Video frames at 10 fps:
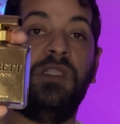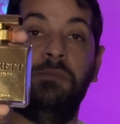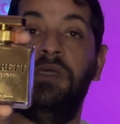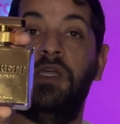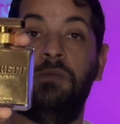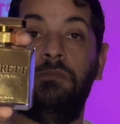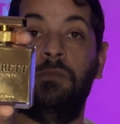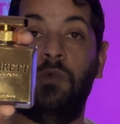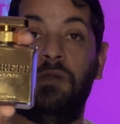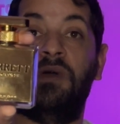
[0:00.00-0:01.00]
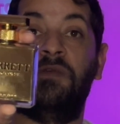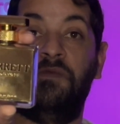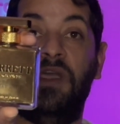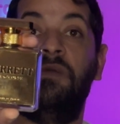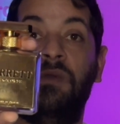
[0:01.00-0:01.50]
being one of my
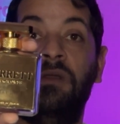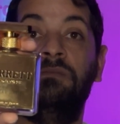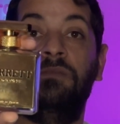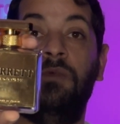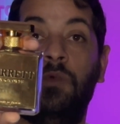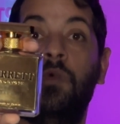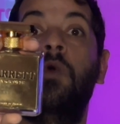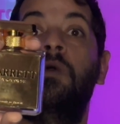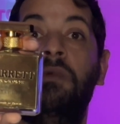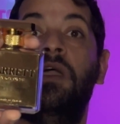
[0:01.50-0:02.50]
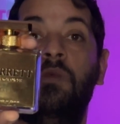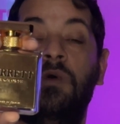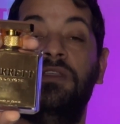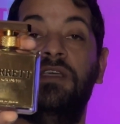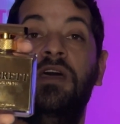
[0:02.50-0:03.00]
favorite gourmet
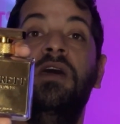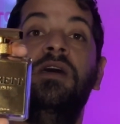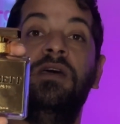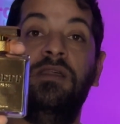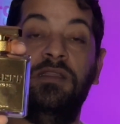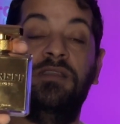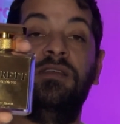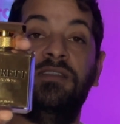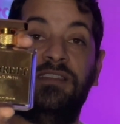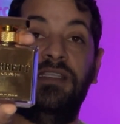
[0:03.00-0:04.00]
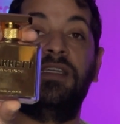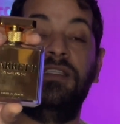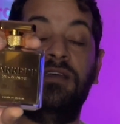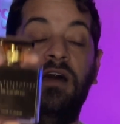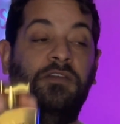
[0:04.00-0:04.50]
ones. This is Sticky
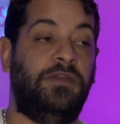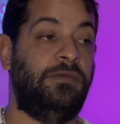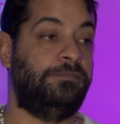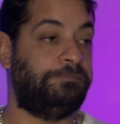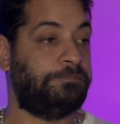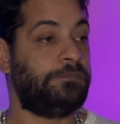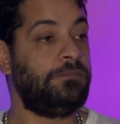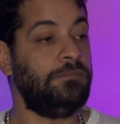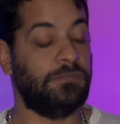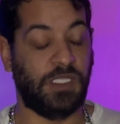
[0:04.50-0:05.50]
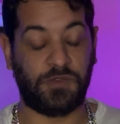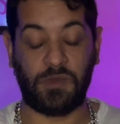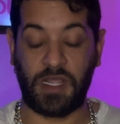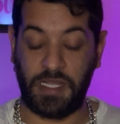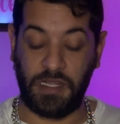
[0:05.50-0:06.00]
Toffee. This
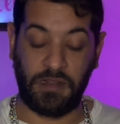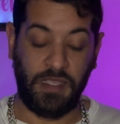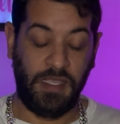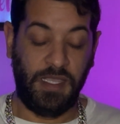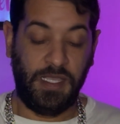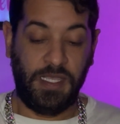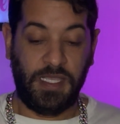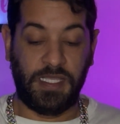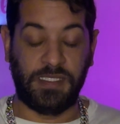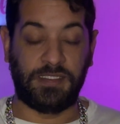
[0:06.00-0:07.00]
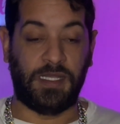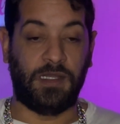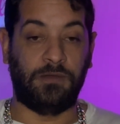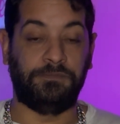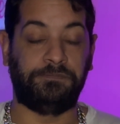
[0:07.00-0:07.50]
right here is
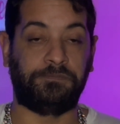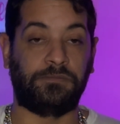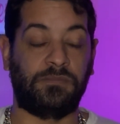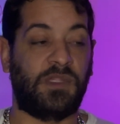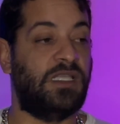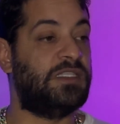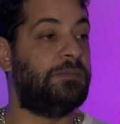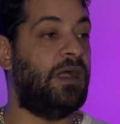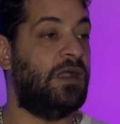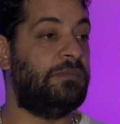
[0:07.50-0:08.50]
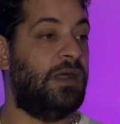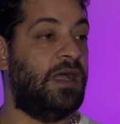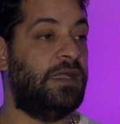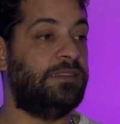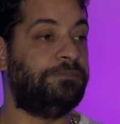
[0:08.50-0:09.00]
inspired
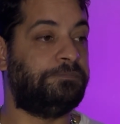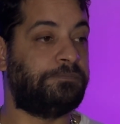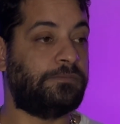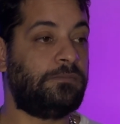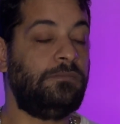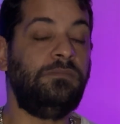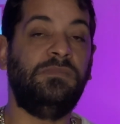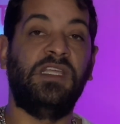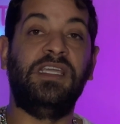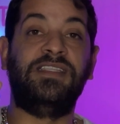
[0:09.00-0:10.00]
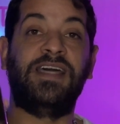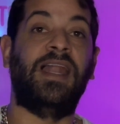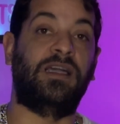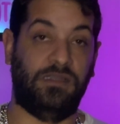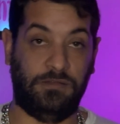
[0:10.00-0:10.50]
by
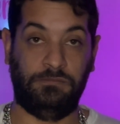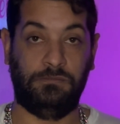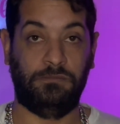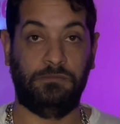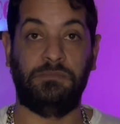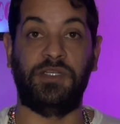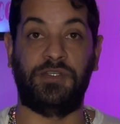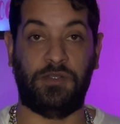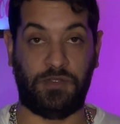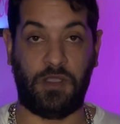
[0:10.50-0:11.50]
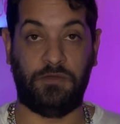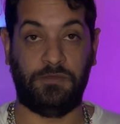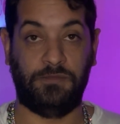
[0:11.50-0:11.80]
Italica by Zherzhov.